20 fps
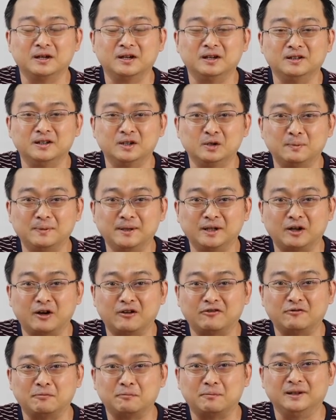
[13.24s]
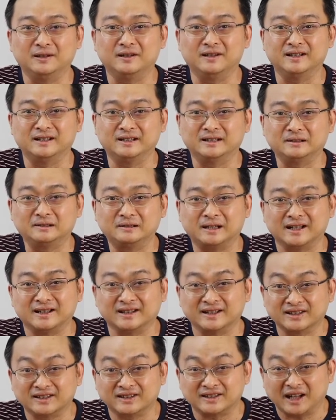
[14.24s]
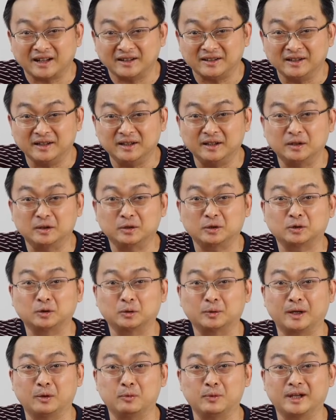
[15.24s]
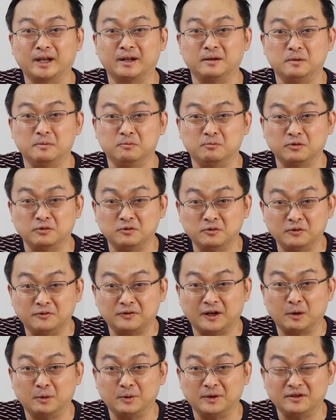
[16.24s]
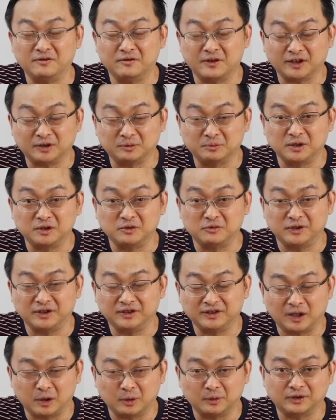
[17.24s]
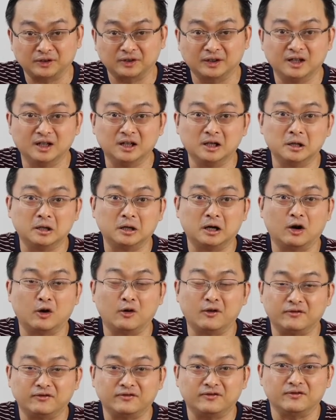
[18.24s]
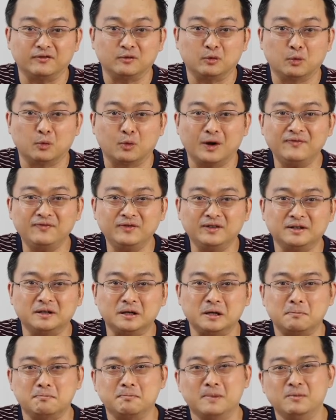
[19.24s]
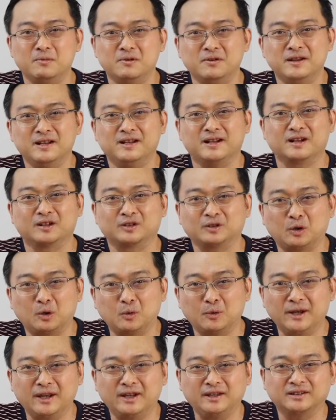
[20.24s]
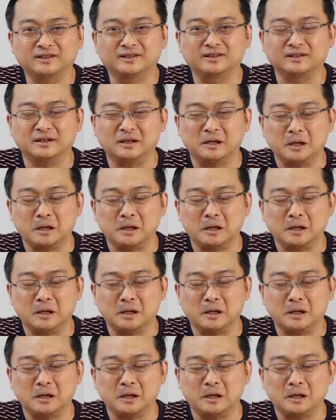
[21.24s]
a little bit of political understanding so that we can improve our investment results. One memory that has always